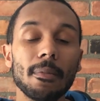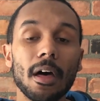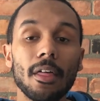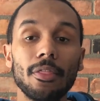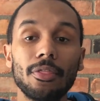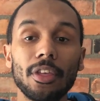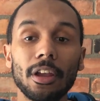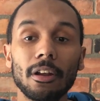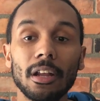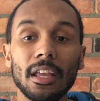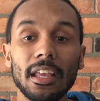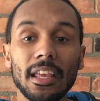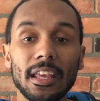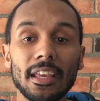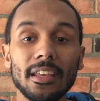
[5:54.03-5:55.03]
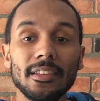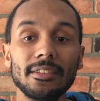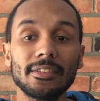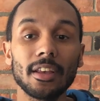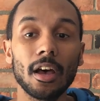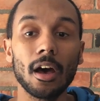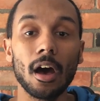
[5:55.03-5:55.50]
There
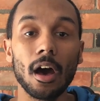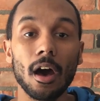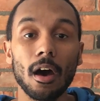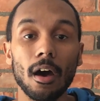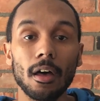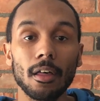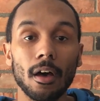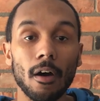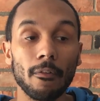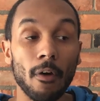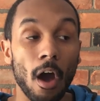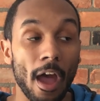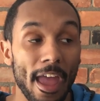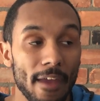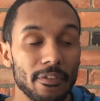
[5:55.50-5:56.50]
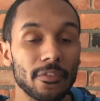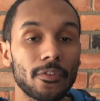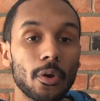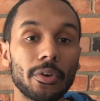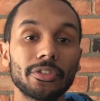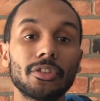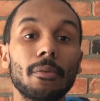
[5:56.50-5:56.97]
is a heavy
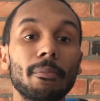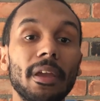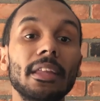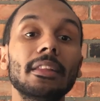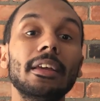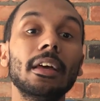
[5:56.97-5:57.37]
focus on melee.